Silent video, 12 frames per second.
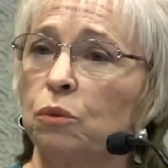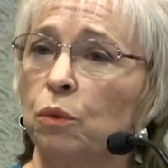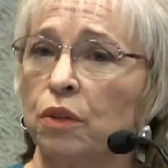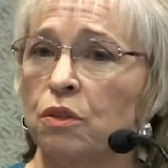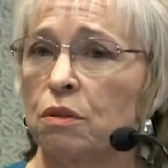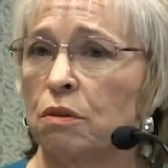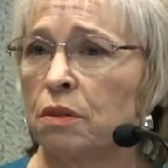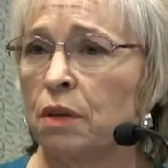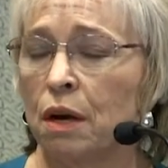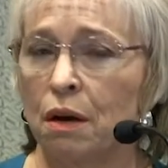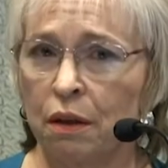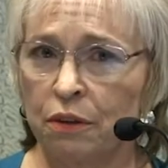what
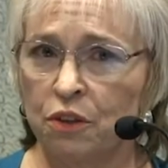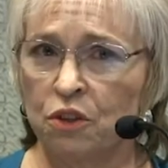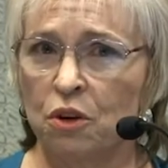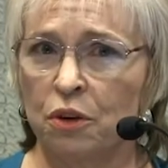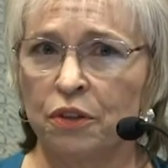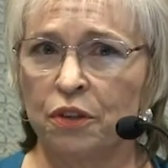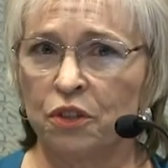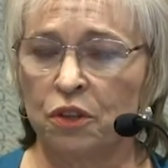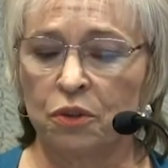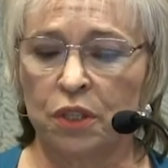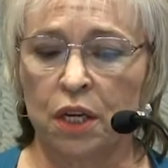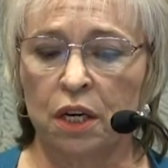psychologists call
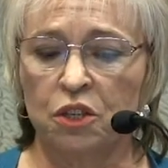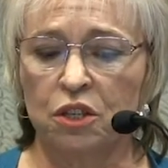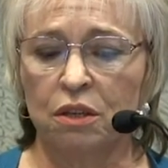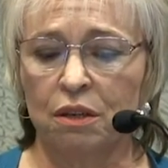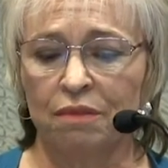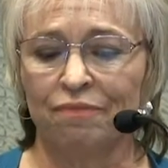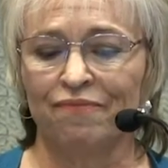dissociation,